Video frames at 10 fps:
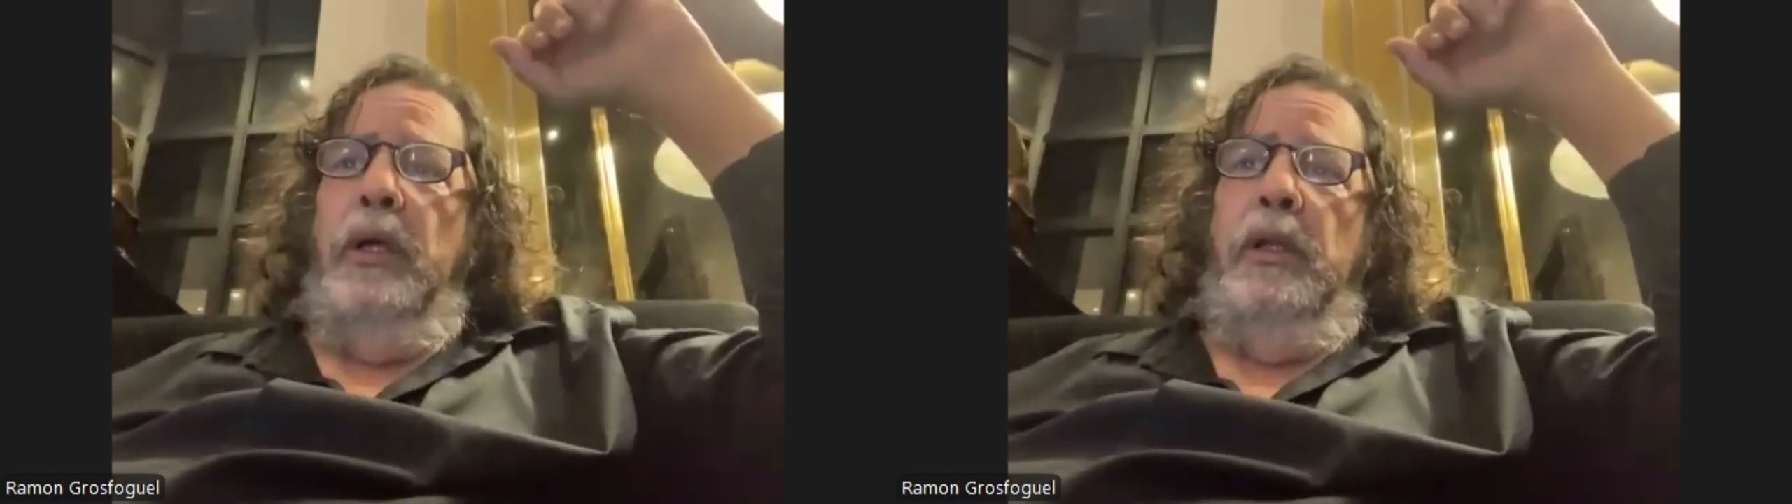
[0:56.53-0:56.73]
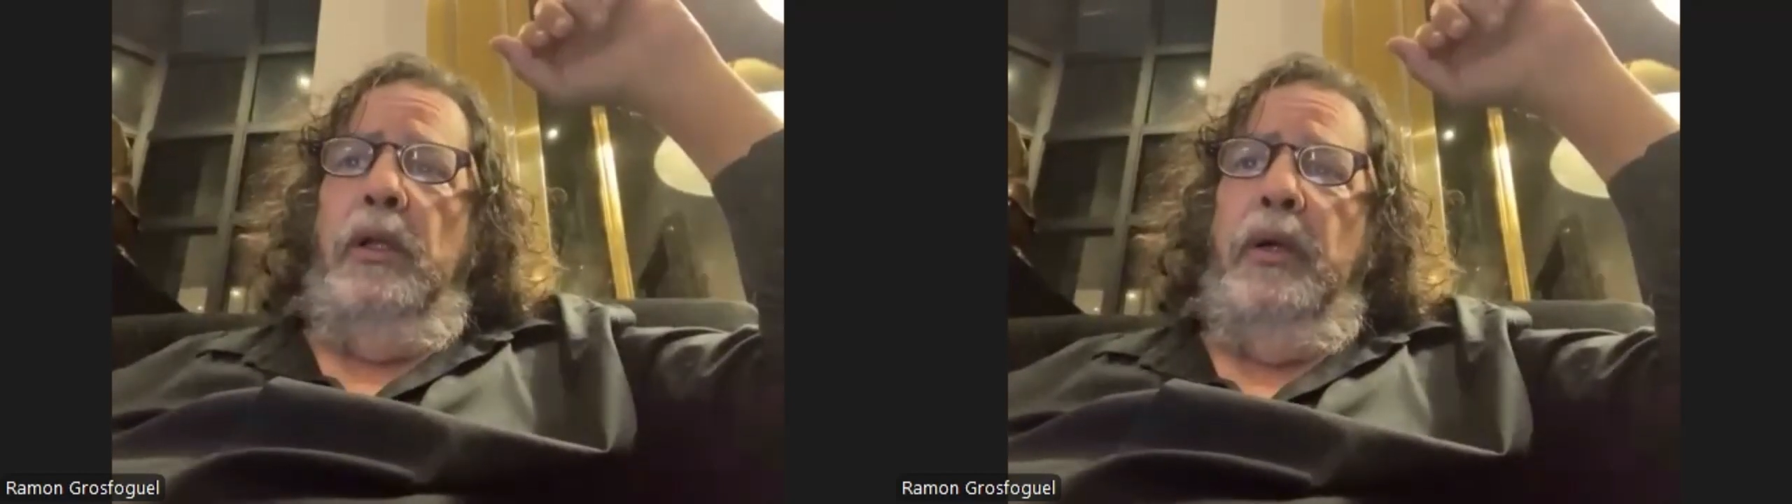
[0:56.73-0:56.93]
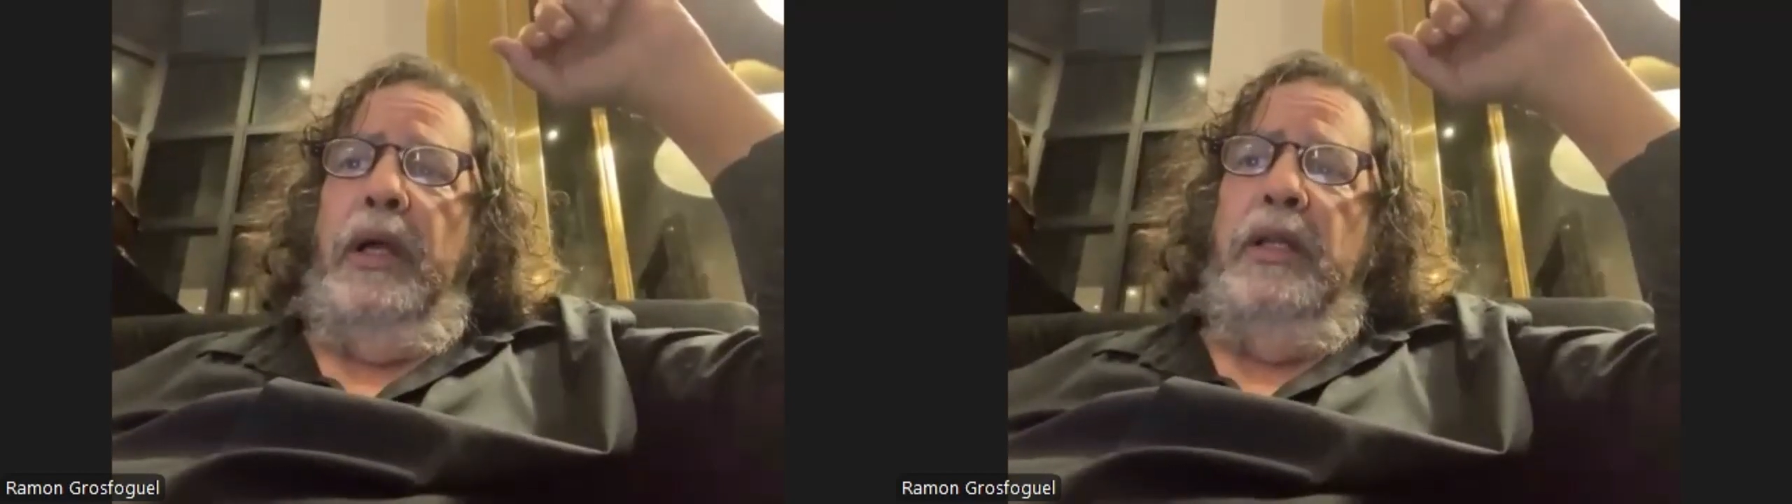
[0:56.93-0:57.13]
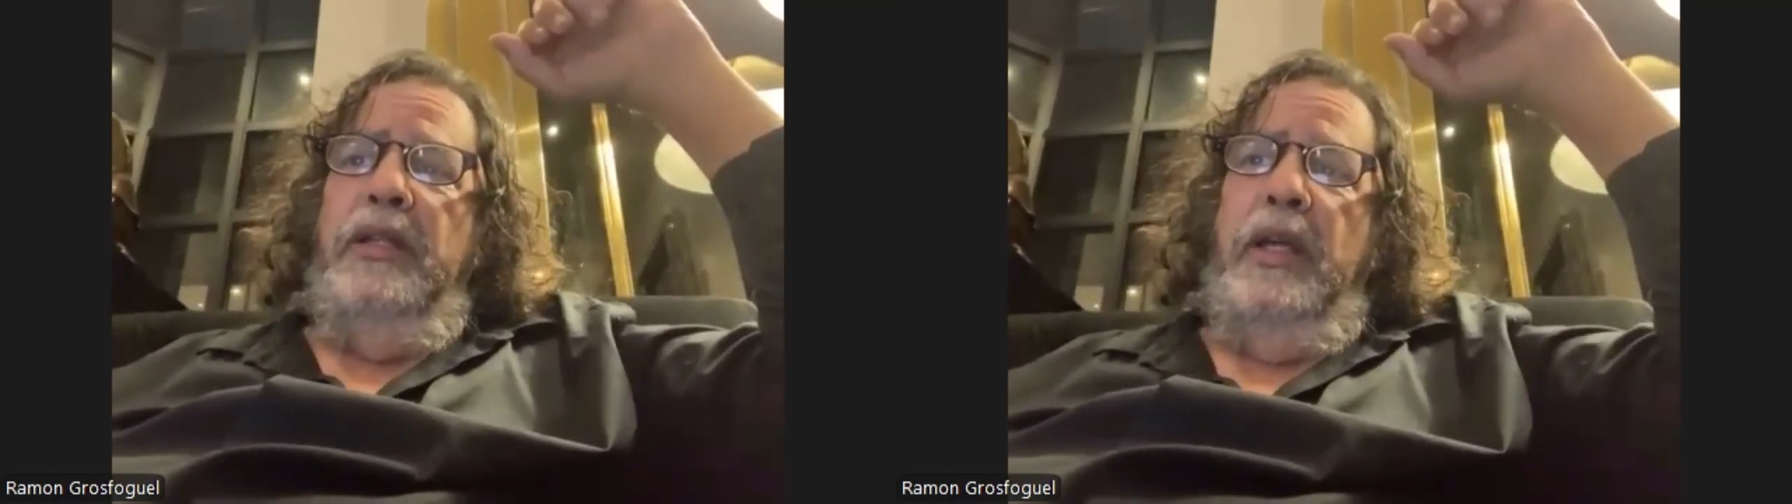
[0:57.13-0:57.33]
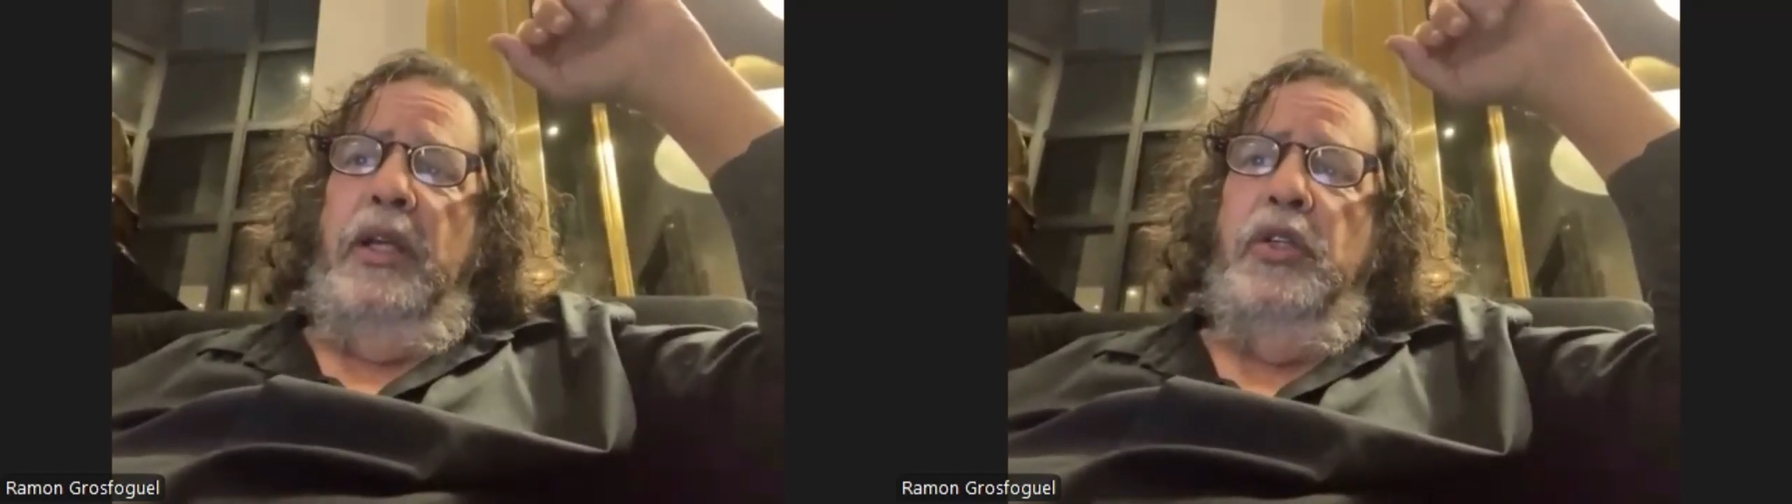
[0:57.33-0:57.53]
and the
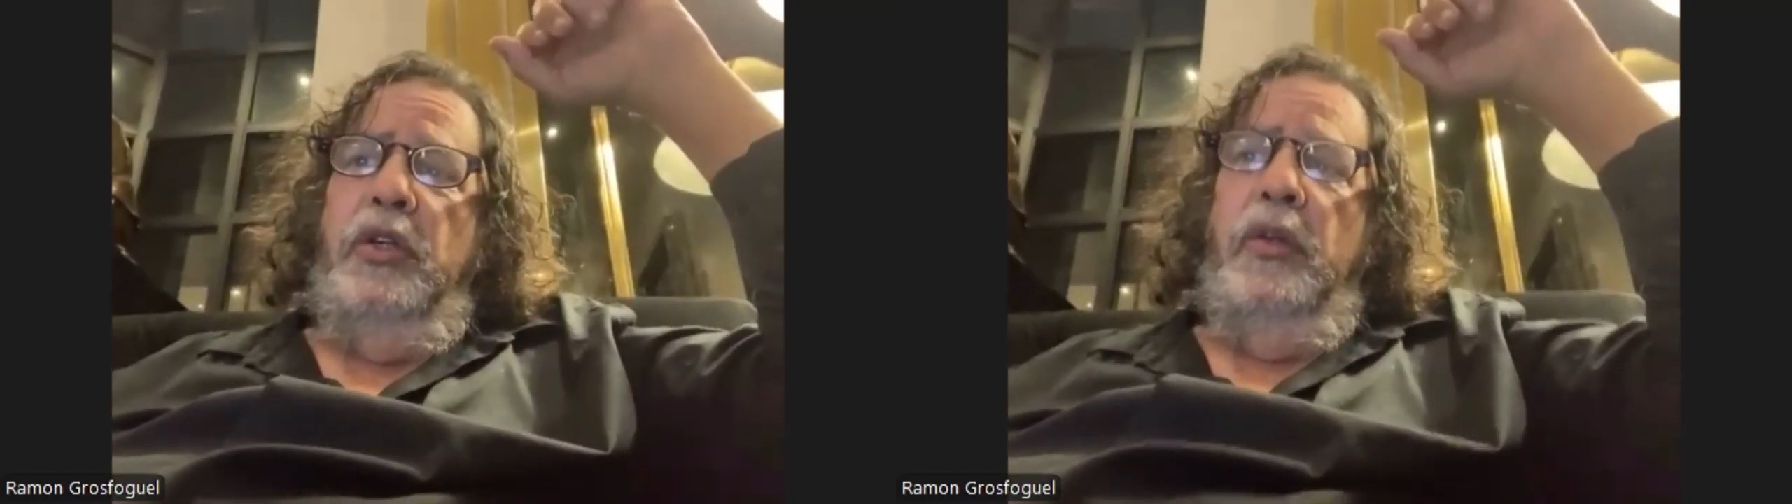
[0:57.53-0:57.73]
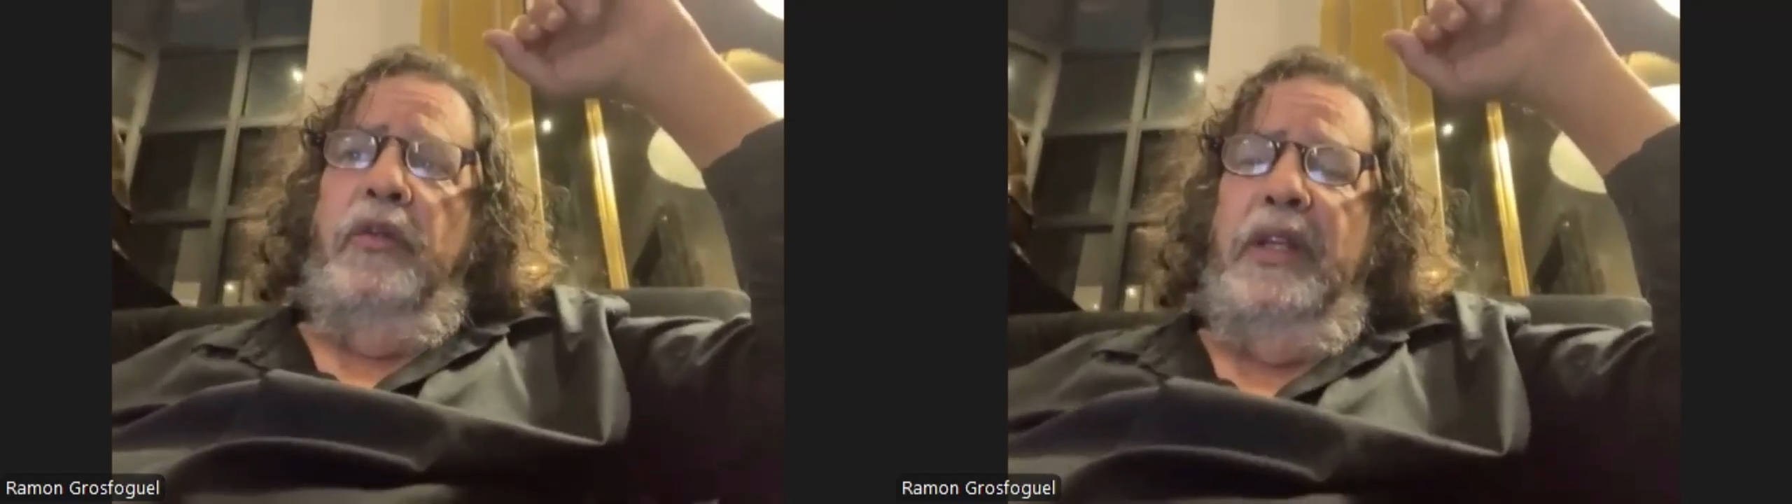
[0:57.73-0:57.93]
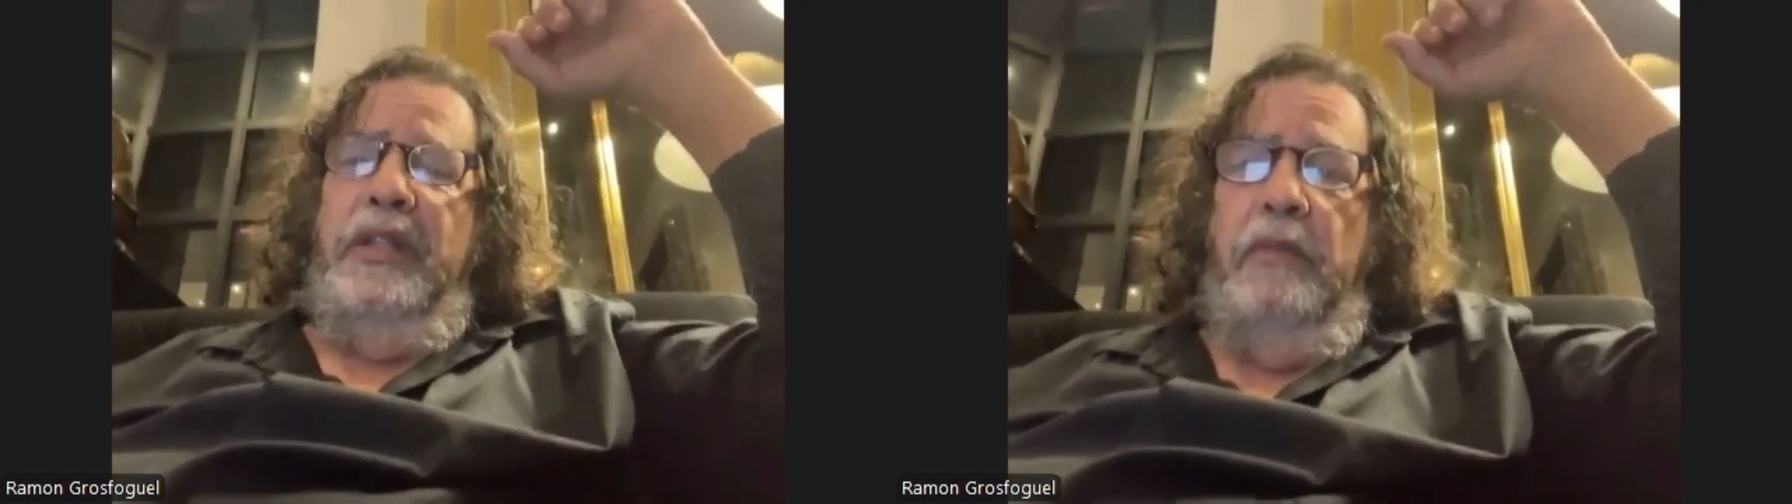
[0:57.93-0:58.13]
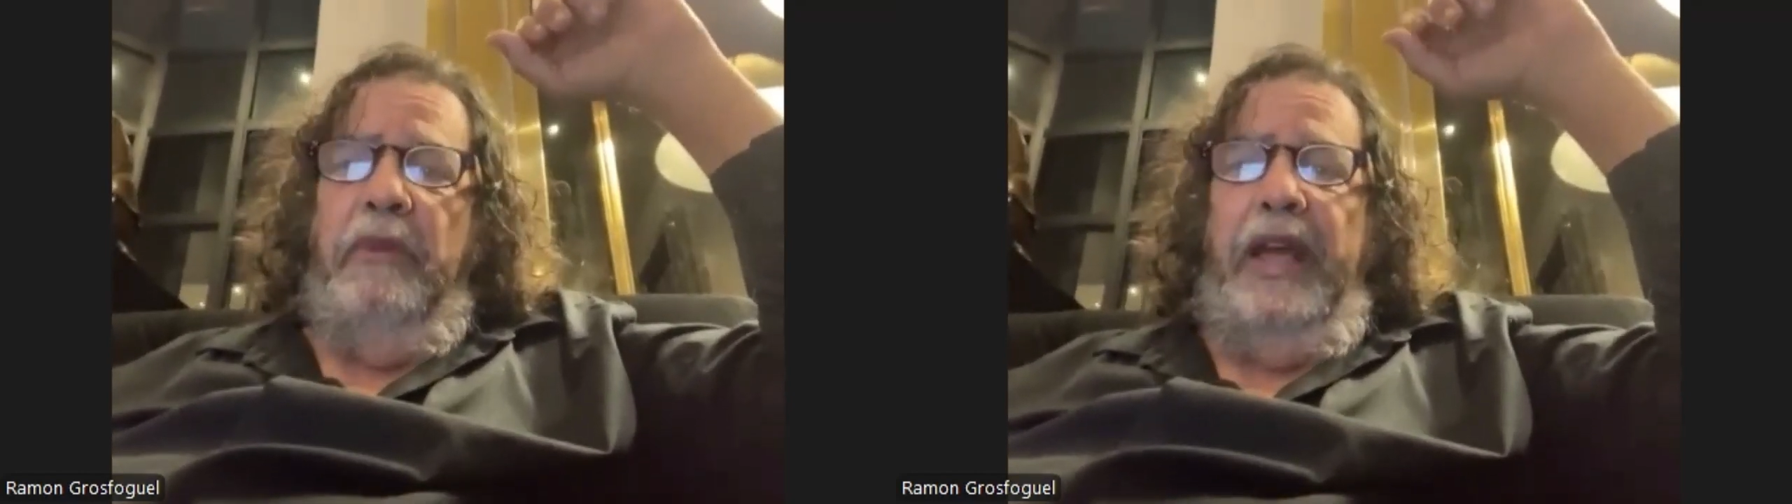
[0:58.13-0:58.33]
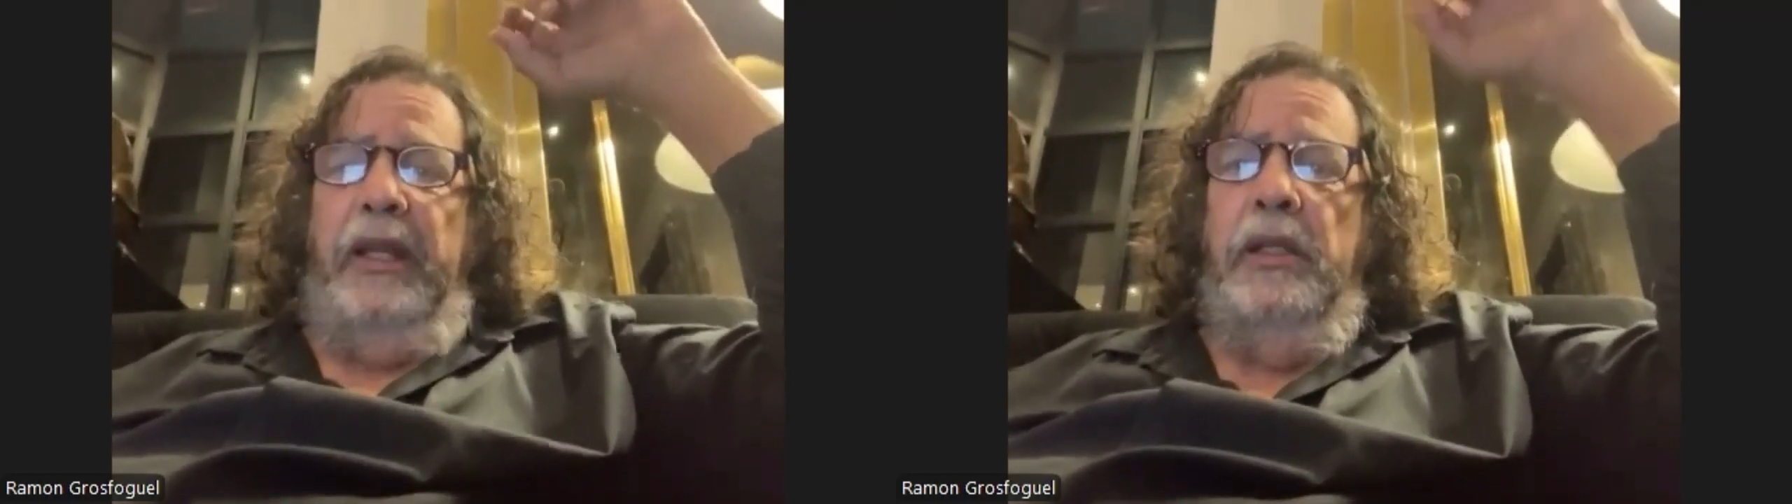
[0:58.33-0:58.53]
organization of this
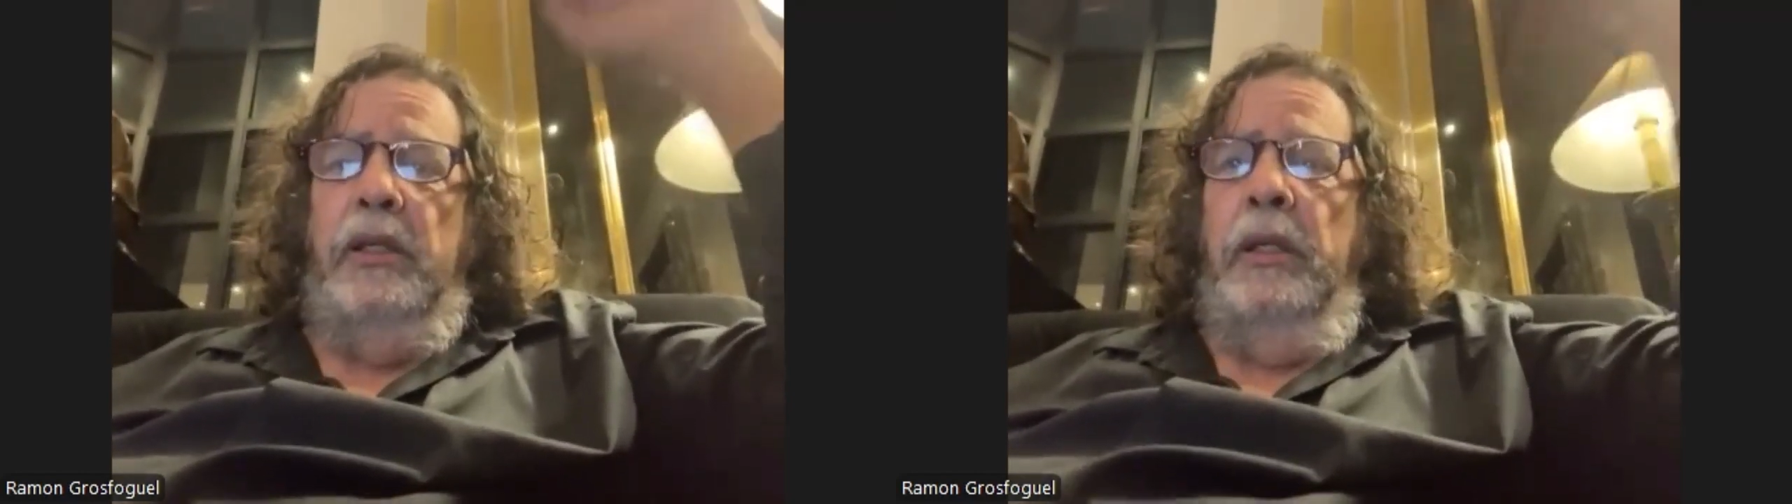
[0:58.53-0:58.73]
event.